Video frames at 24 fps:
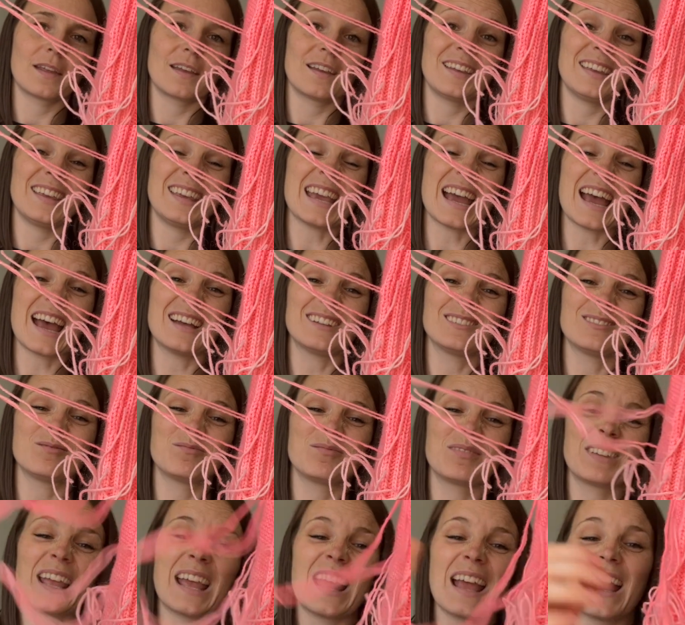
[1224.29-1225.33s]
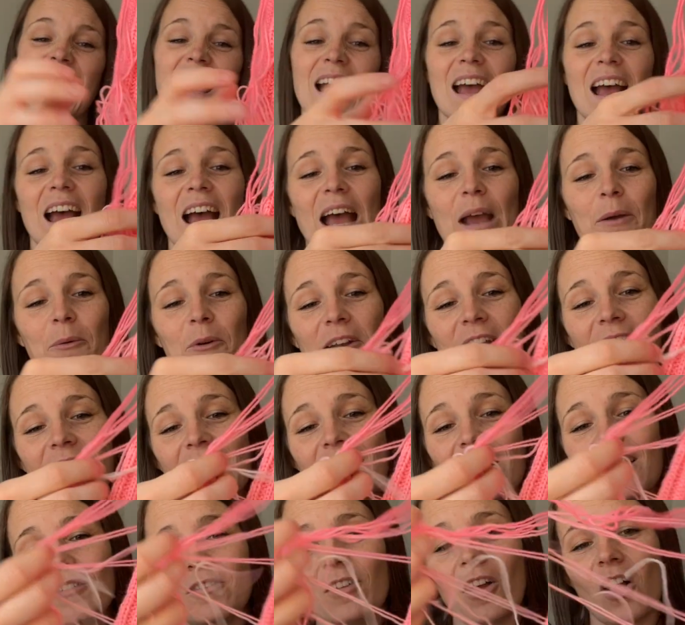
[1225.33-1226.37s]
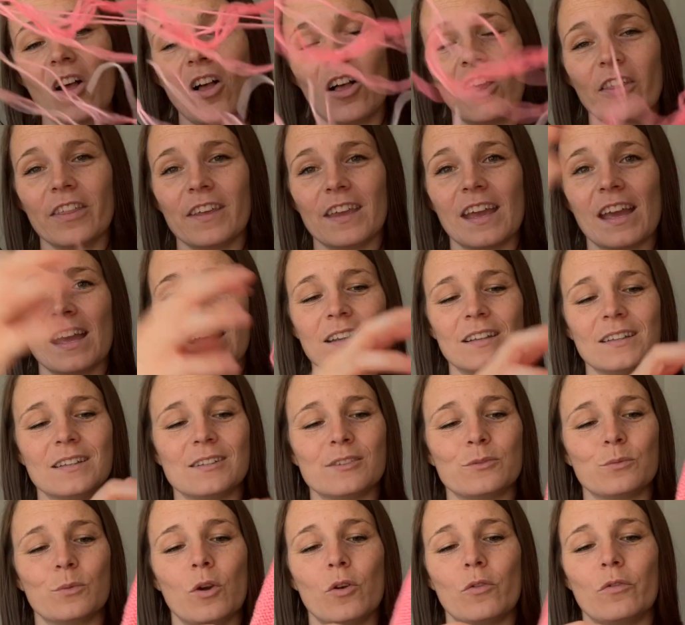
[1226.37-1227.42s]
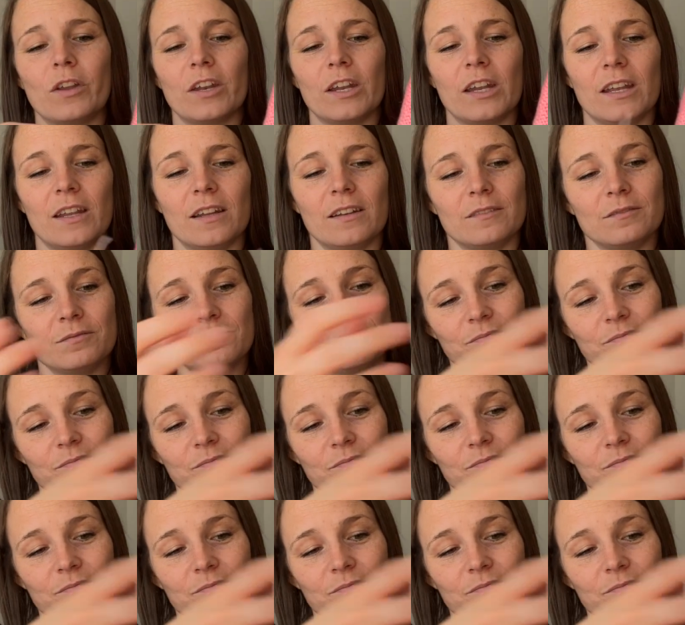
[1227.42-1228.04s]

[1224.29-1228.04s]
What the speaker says: Yeah. I want to have all the ends woven in